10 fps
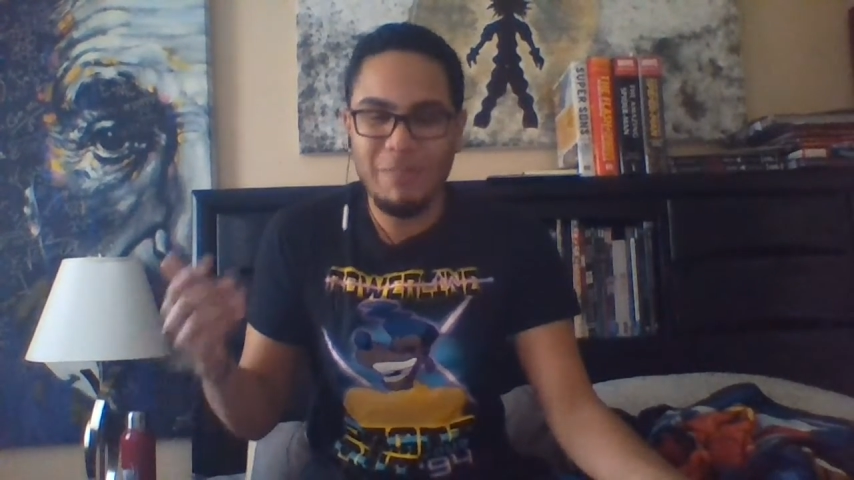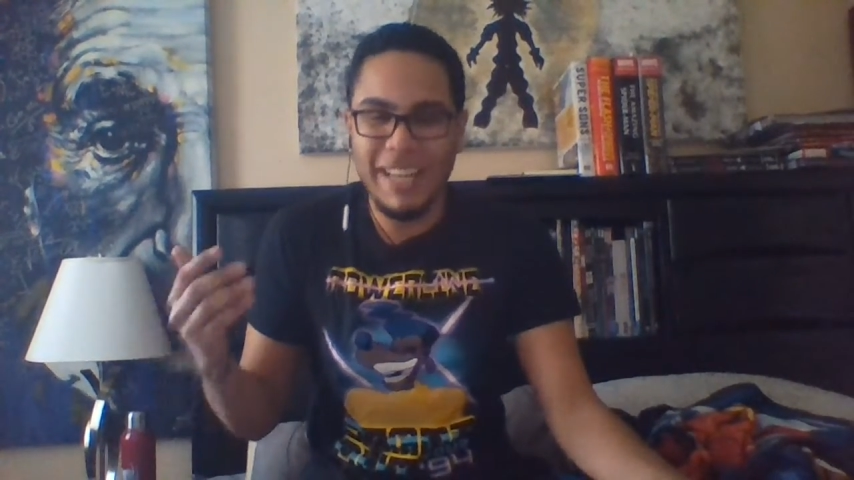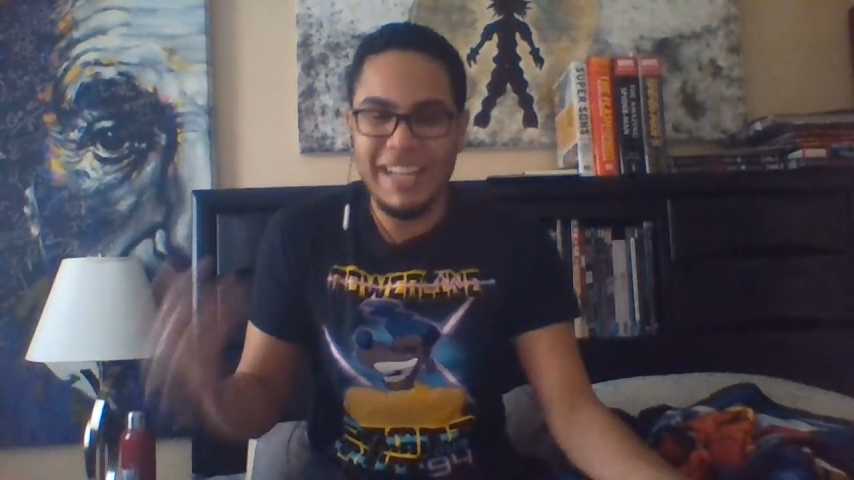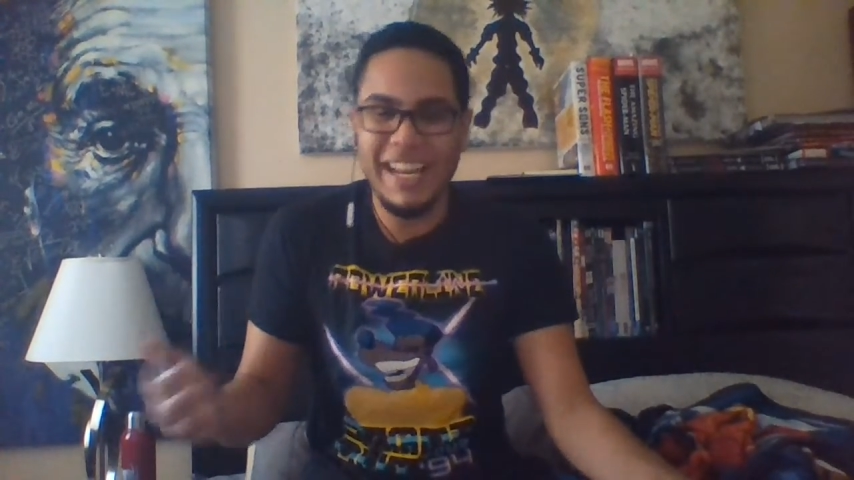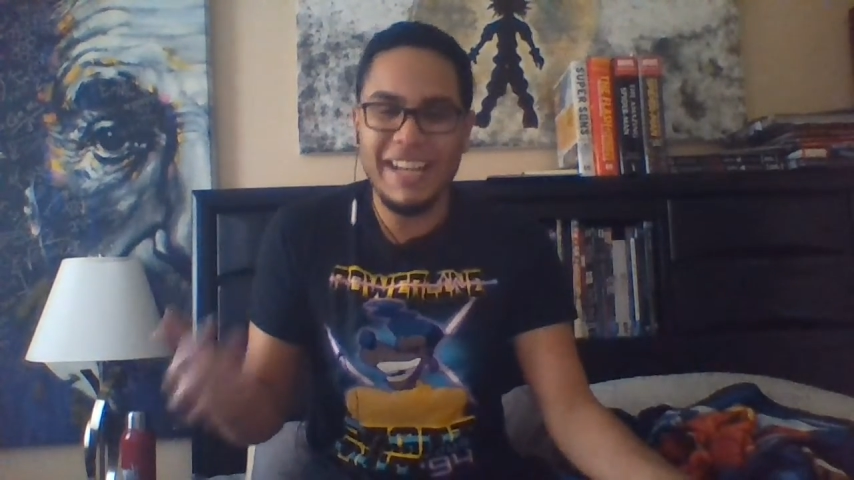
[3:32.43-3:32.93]

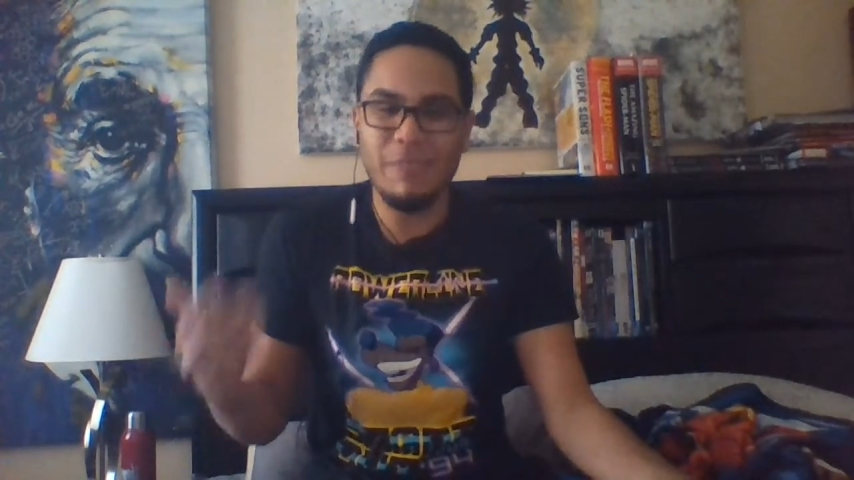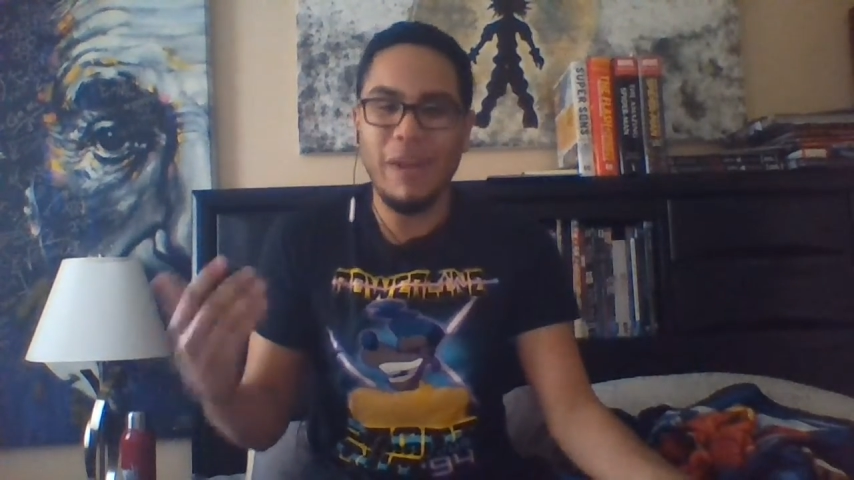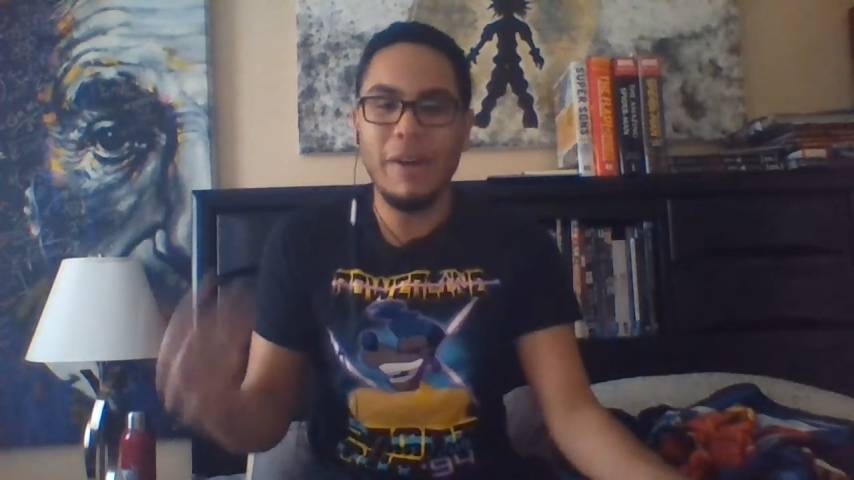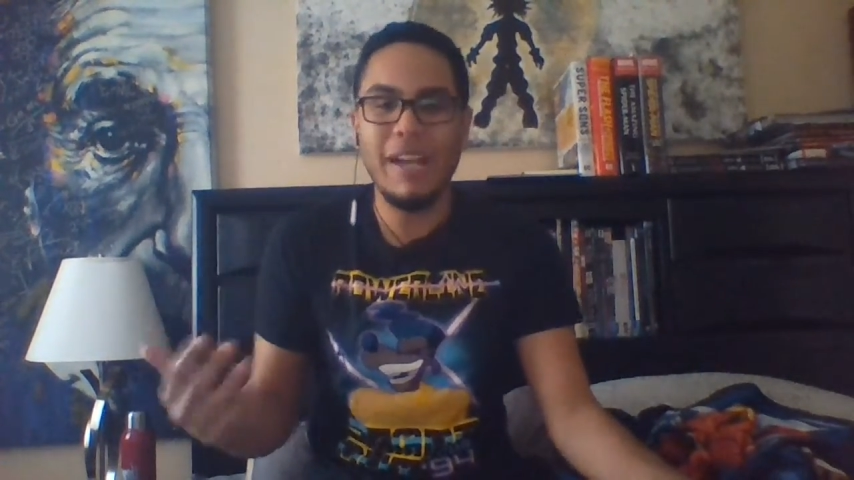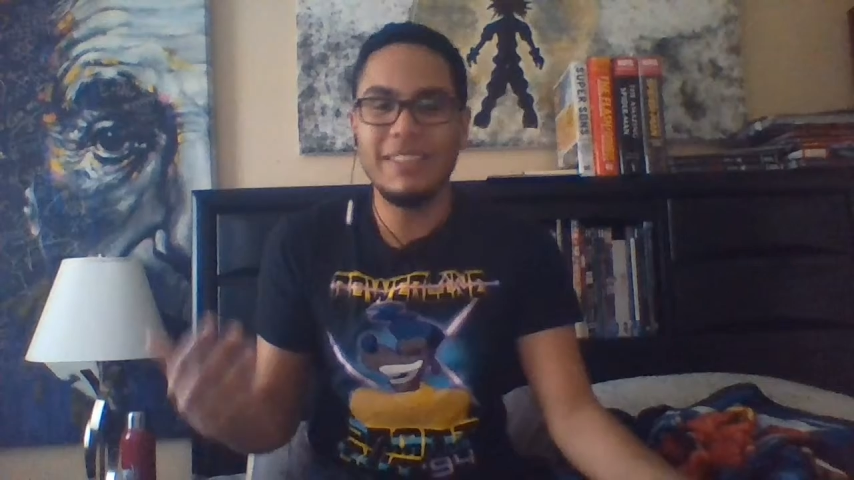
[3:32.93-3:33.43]
and
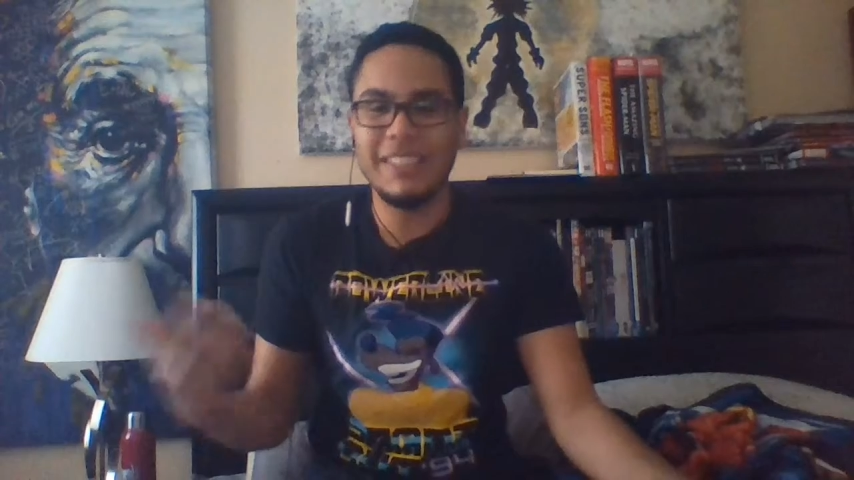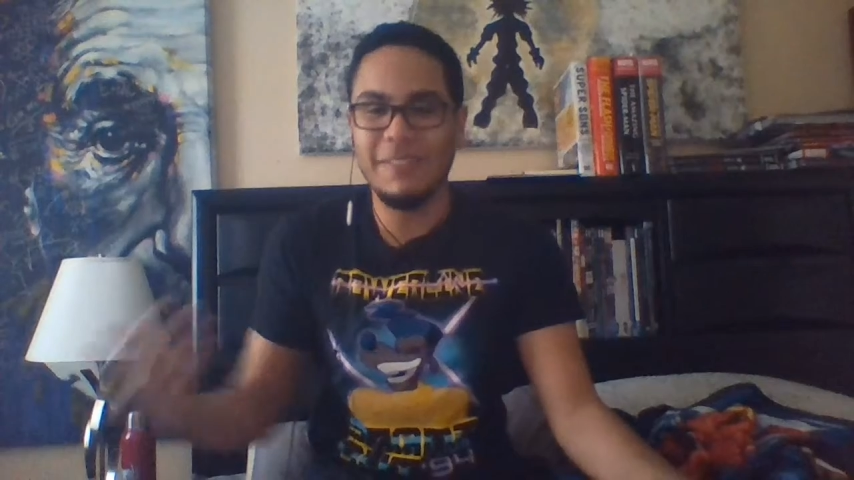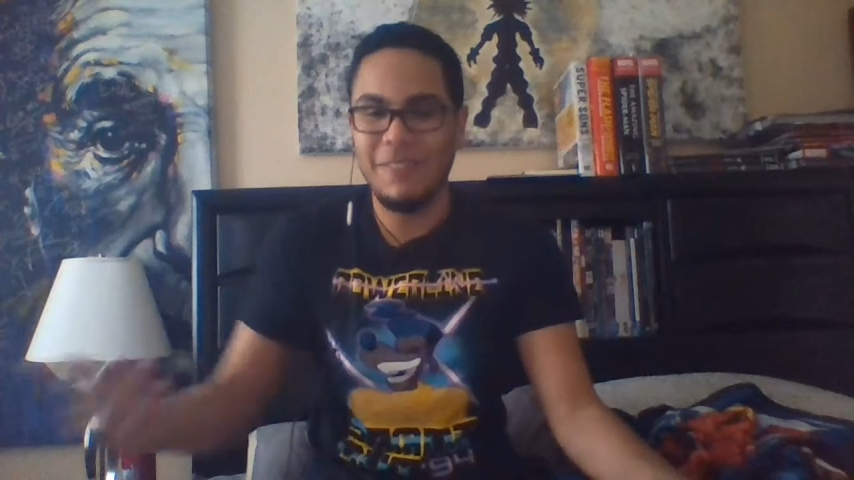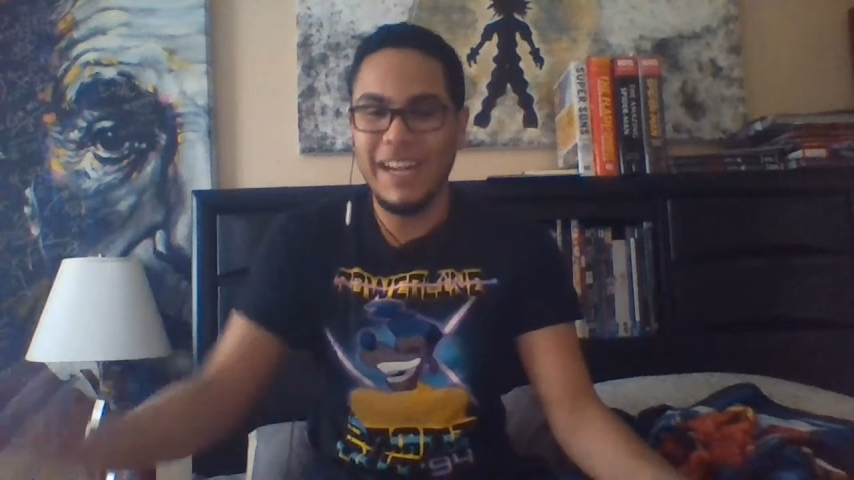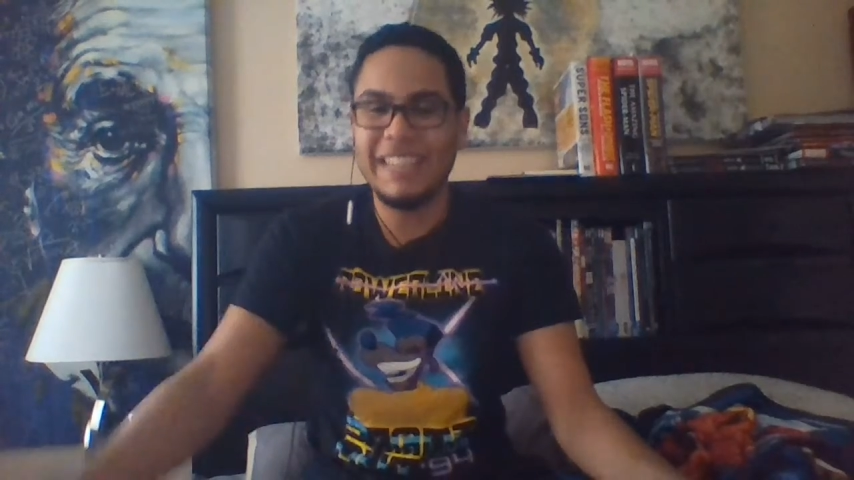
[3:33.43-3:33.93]
Roundhouse
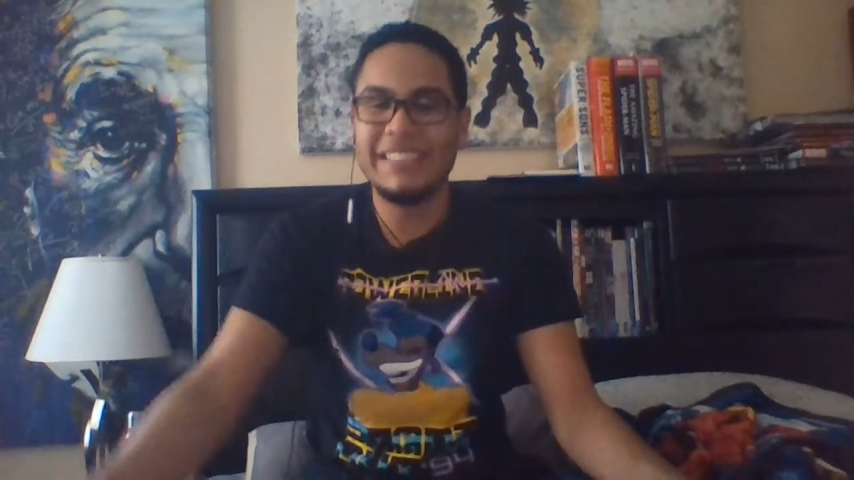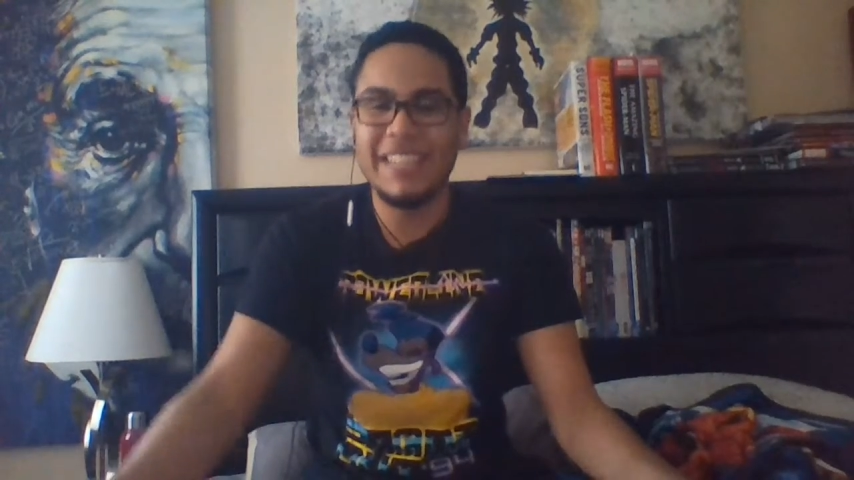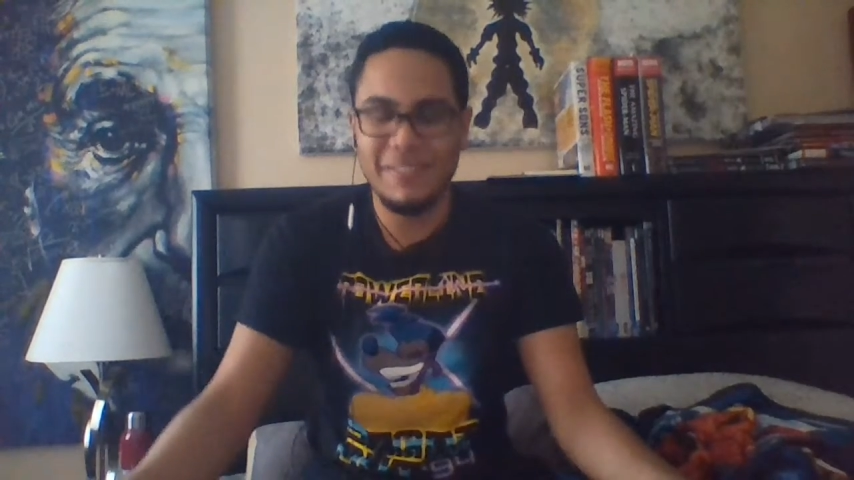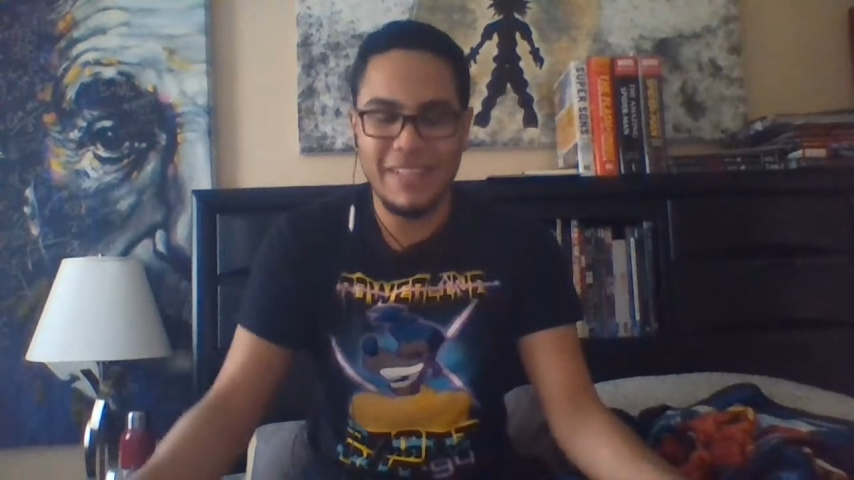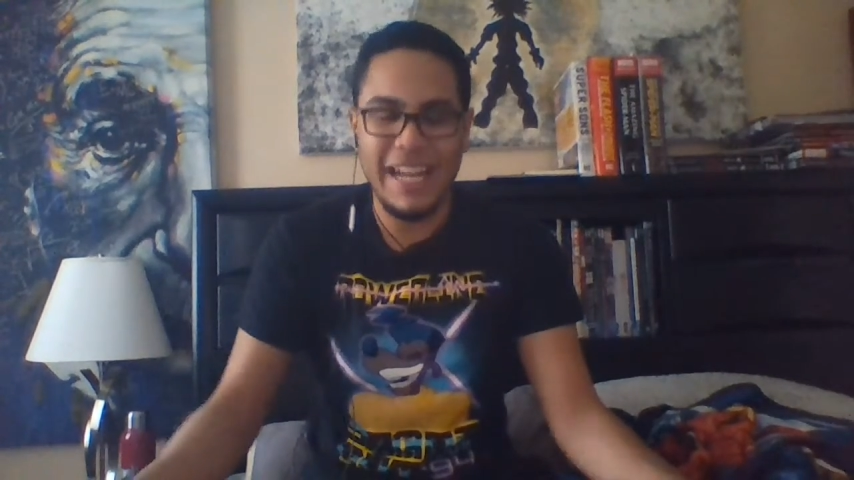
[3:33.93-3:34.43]
confides in
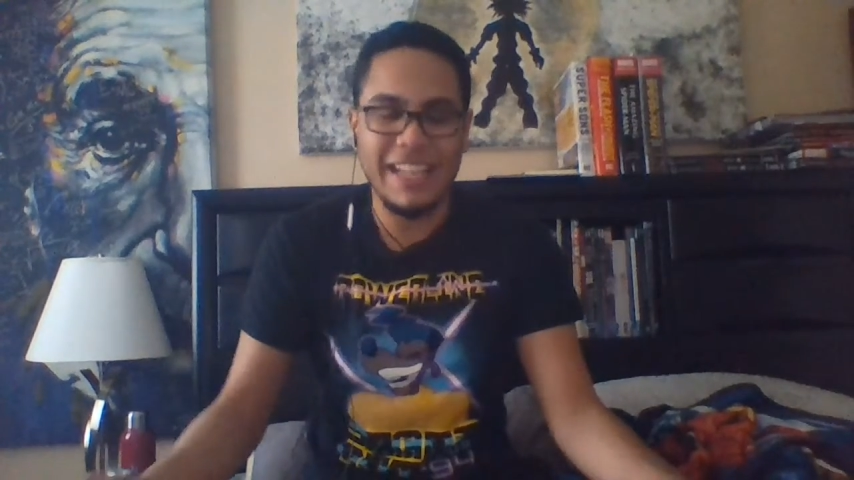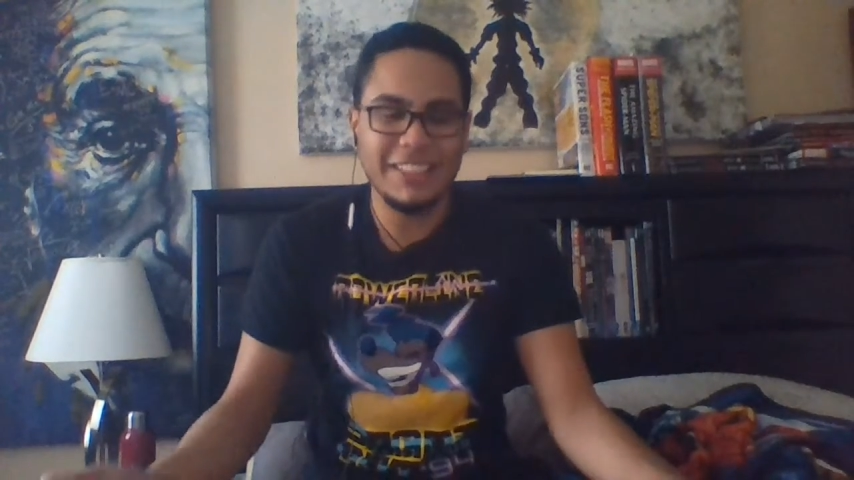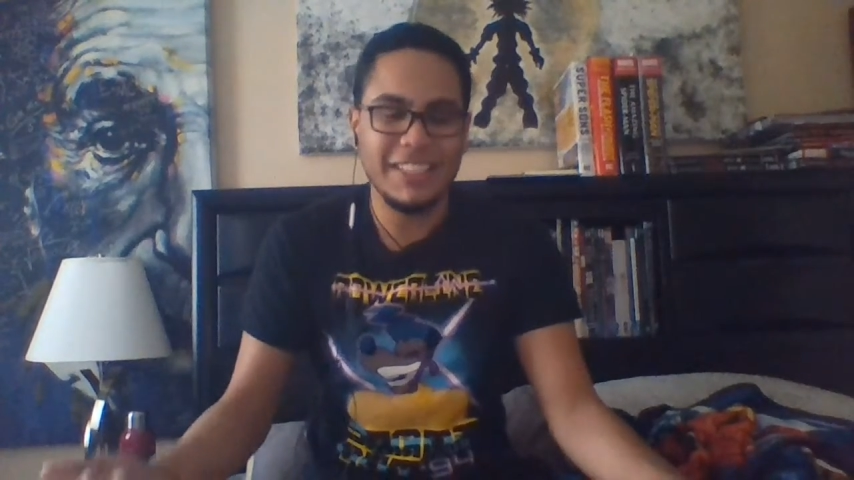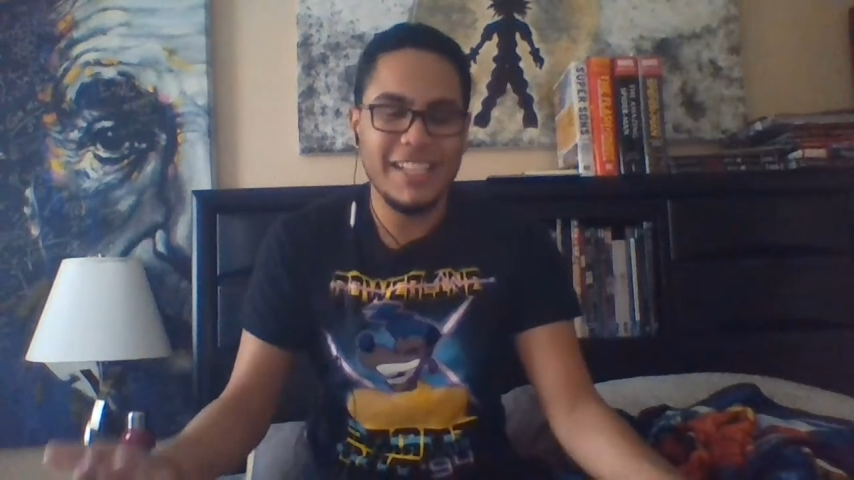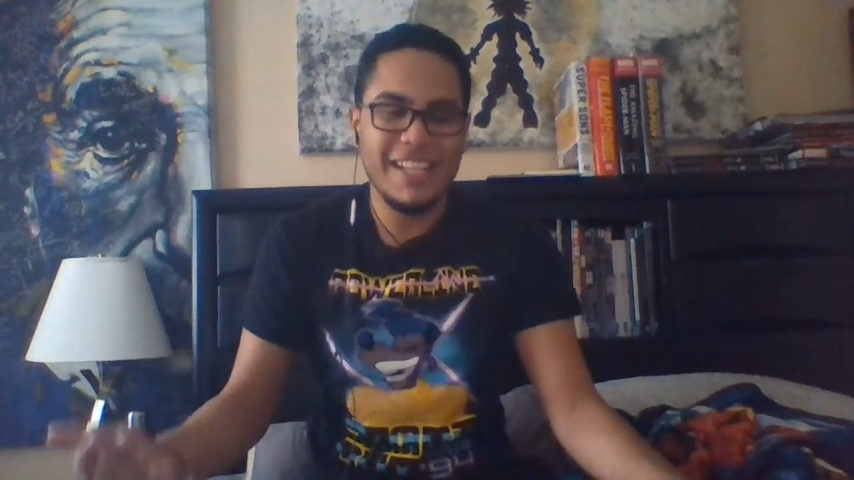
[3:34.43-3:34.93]
Kid
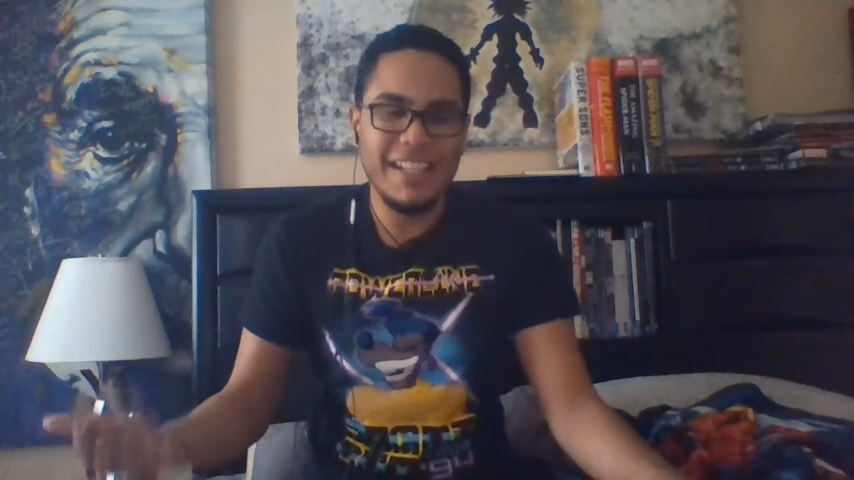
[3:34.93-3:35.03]
Flash,